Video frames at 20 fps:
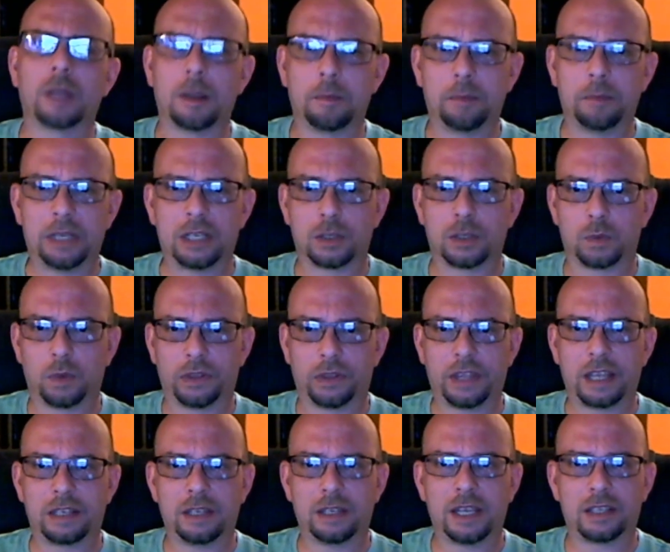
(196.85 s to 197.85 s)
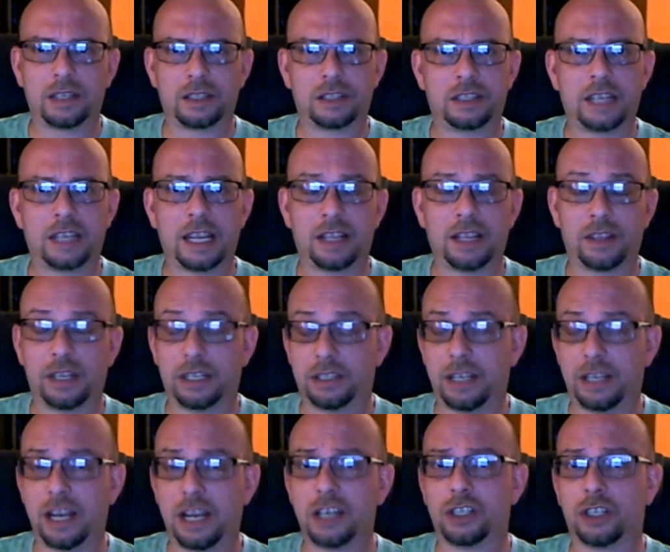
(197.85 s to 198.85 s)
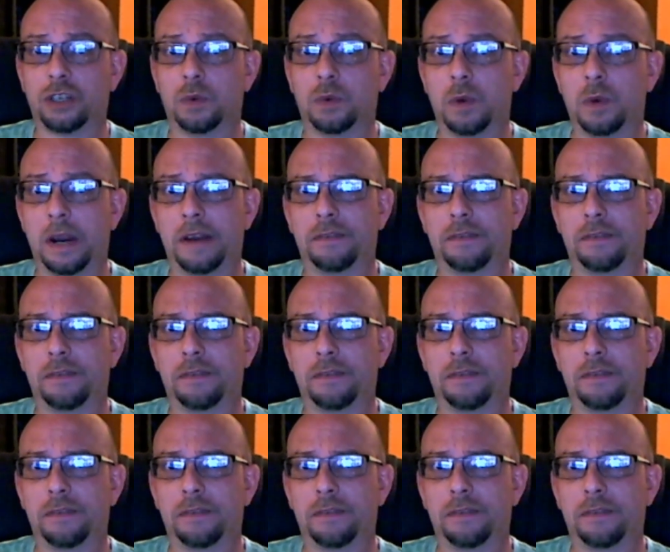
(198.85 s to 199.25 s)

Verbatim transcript: because what that does is take the attention away